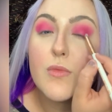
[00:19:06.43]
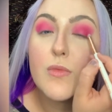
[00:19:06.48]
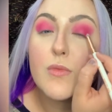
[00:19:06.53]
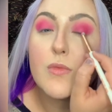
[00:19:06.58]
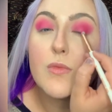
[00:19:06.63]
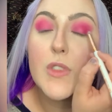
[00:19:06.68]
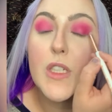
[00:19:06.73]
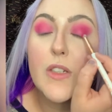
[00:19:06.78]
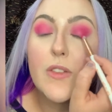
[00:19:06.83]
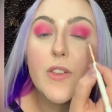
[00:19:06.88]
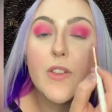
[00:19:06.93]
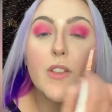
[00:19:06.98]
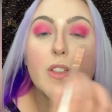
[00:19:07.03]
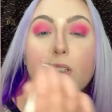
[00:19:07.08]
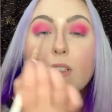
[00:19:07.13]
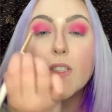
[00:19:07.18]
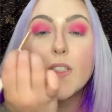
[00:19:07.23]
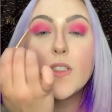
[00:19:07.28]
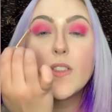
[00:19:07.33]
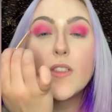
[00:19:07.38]
I feel
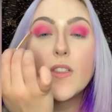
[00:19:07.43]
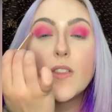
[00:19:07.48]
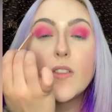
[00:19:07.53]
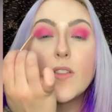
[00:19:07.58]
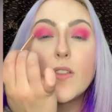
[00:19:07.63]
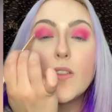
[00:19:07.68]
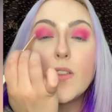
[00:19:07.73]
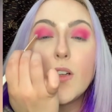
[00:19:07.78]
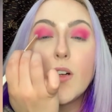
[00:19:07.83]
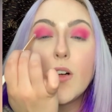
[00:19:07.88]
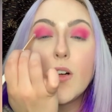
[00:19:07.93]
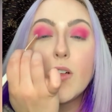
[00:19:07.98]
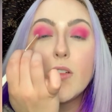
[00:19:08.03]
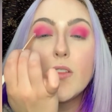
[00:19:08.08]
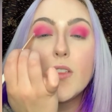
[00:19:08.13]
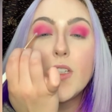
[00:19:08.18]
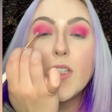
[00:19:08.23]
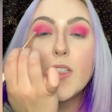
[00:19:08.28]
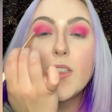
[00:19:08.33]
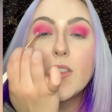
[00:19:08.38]
like all
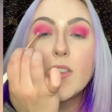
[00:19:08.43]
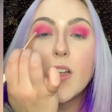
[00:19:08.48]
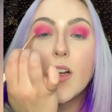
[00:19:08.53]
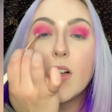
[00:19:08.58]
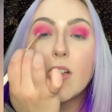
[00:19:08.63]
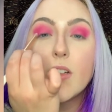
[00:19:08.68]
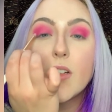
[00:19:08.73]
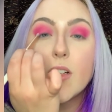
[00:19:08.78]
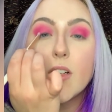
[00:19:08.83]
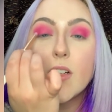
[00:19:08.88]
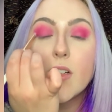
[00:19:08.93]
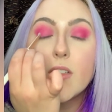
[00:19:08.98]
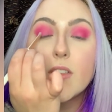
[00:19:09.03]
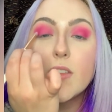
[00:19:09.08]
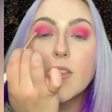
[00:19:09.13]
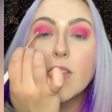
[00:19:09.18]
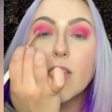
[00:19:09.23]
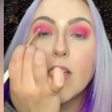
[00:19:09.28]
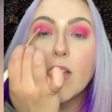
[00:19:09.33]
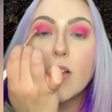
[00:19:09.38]
these
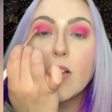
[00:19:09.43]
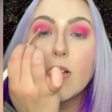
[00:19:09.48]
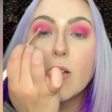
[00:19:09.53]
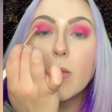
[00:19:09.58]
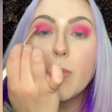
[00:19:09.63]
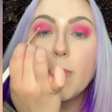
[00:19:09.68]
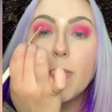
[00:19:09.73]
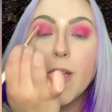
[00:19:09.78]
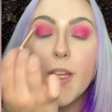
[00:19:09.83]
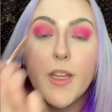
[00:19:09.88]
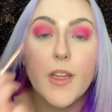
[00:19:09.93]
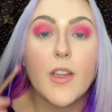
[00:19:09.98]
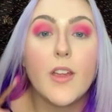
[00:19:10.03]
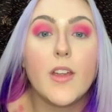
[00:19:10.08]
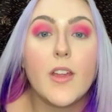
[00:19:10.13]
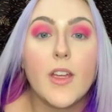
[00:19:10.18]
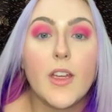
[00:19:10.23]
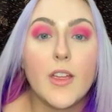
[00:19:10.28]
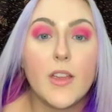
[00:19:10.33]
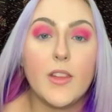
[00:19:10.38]
colors that are
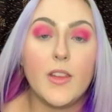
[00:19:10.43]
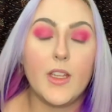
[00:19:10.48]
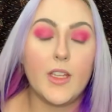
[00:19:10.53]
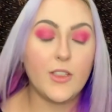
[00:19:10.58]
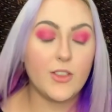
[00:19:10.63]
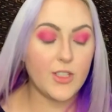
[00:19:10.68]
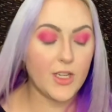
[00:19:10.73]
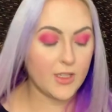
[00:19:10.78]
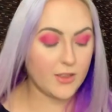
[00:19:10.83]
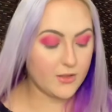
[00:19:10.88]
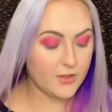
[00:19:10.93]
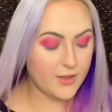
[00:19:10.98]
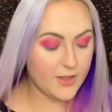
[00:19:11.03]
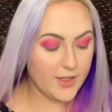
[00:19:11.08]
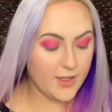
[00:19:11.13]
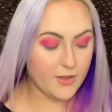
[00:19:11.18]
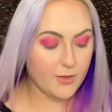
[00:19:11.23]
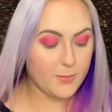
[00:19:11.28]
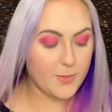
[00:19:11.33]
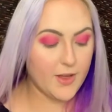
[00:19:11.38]
pink in the Jaclyn
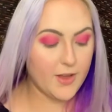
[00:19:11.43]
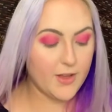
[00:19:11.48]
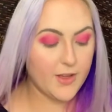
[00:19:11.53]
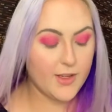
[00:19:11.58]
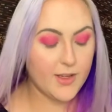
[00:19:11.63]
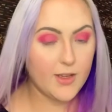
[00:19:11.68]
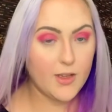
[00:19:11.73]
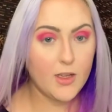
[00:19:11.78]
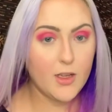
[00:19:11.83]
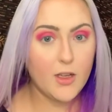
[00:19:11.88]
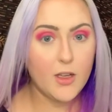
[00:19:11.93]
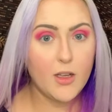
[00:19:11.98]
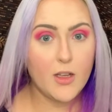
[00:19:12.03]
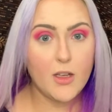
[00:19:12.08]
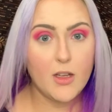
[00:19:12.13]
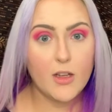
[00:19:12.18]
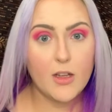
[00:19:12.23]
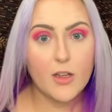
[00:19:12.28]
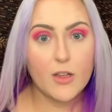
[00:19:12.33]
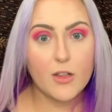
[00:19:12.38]
Hill palette
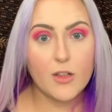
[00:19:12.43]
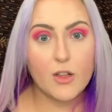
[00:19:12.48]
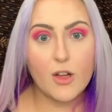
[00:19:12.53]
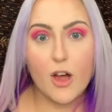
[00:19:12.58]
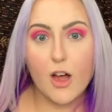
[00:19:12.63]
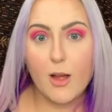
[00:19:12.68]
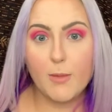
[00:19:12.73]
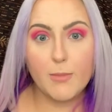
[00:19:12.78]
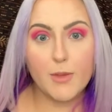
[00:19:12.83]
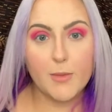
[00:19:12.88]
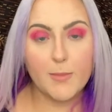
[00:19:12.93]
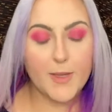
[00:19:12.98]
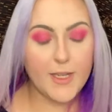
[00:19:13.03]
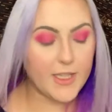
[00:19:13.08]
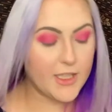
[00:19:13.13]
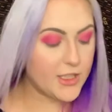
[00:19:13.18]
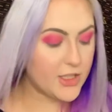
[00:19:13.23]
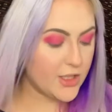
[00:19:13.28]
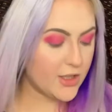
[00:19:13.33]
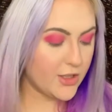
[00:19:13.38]
complement
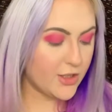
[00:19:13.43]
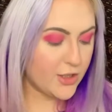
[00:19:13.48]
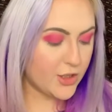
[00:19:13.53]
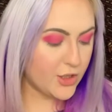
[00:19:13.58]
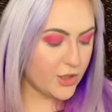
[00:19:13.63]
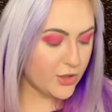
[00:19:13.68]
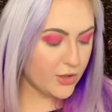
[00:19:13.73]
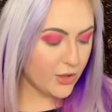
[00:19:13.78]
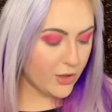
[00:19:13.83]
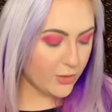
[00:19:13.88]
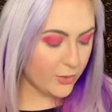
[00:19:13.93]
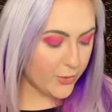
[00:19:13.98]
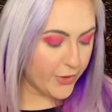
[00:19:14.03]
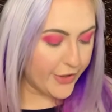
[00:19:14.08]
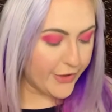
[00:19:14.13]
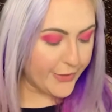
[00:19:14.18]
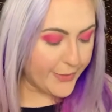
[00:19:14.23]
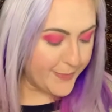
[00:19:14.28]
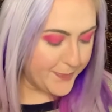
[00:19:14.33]
each other so well.